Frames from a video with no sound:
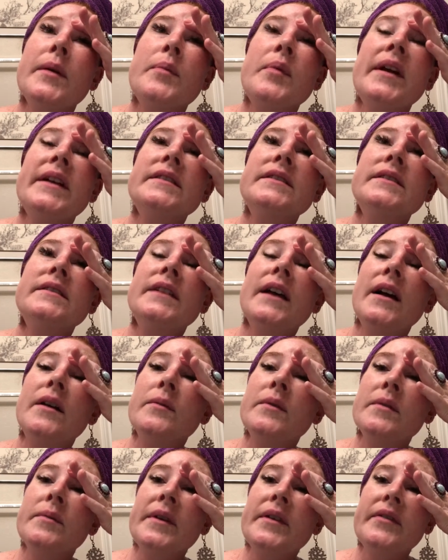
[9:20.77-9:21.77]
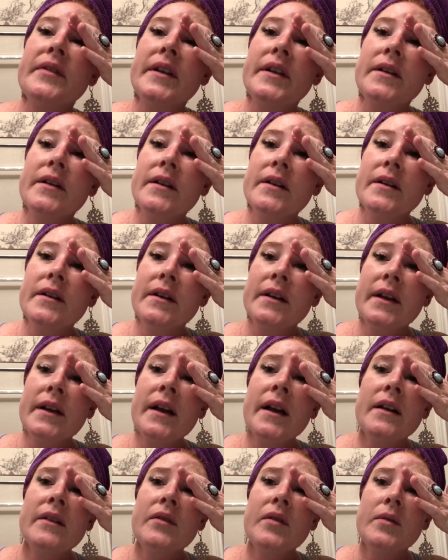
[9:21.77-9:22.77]
press it down with my finger and I
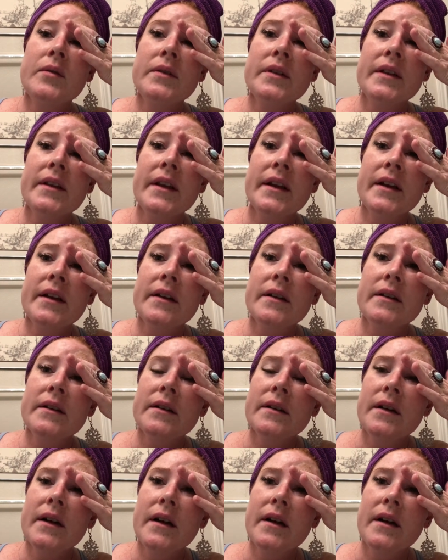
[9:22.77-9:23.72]
kind of hold it there